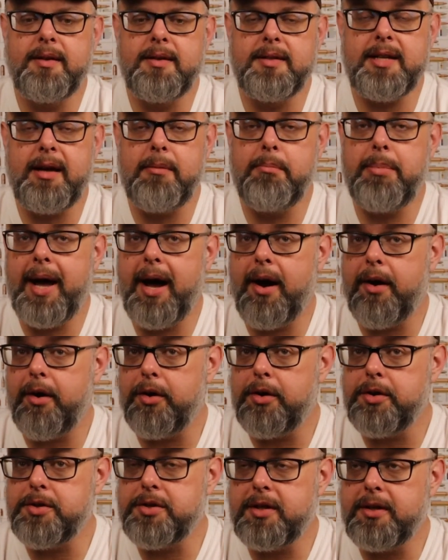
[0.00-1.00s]
Some
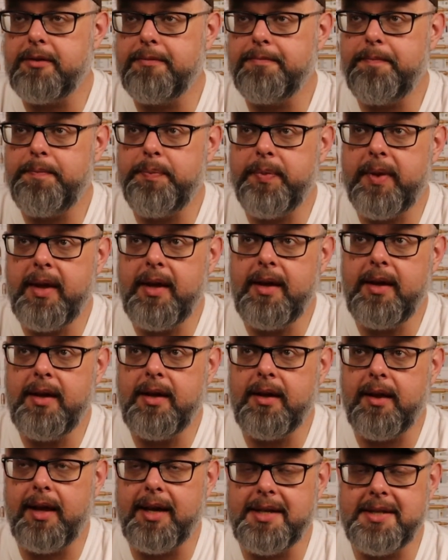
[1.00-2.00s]
powders,
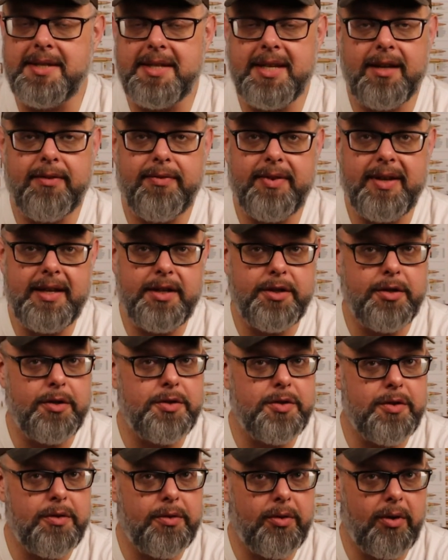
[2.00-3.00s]
like CFE
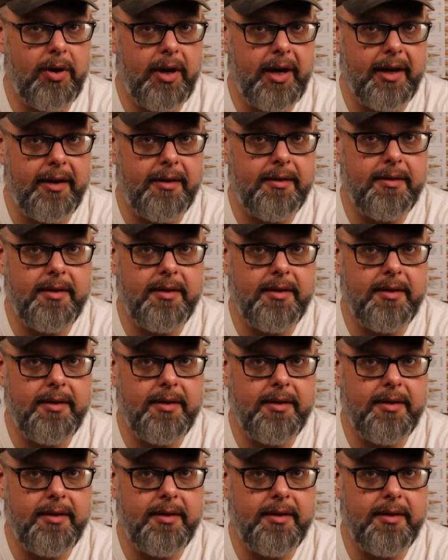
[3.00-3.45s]
223,